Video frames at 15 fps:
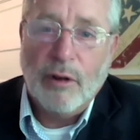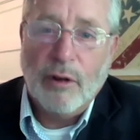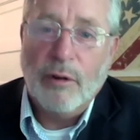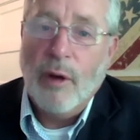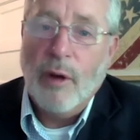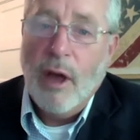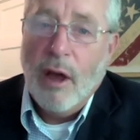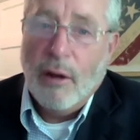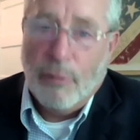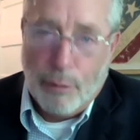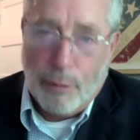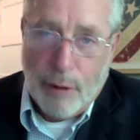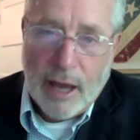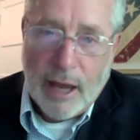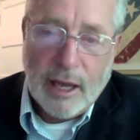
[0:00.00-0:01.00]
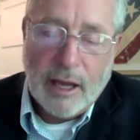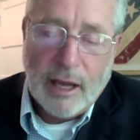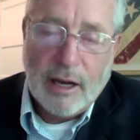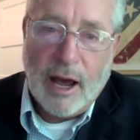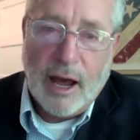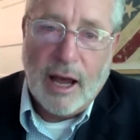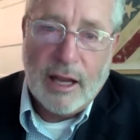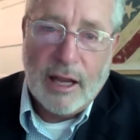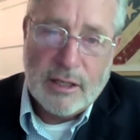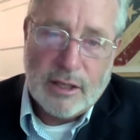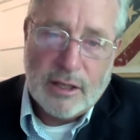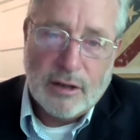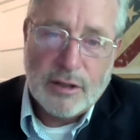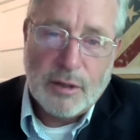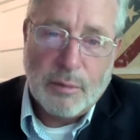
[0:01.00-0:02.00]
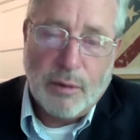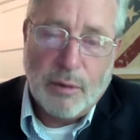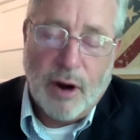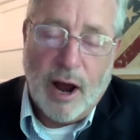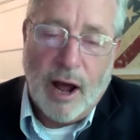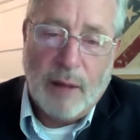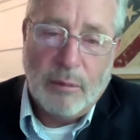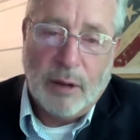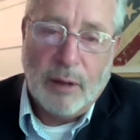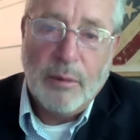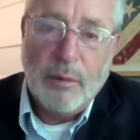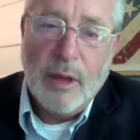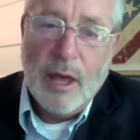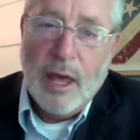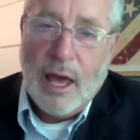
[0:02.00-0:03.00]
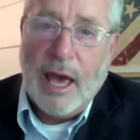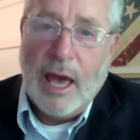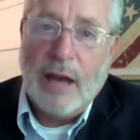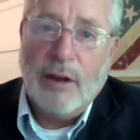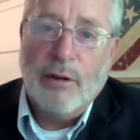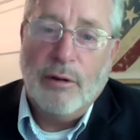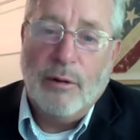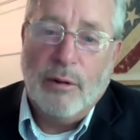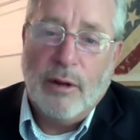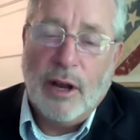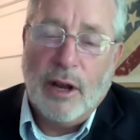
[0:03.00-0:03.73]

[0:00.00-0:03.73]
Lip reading: who recognize there's a problem and who,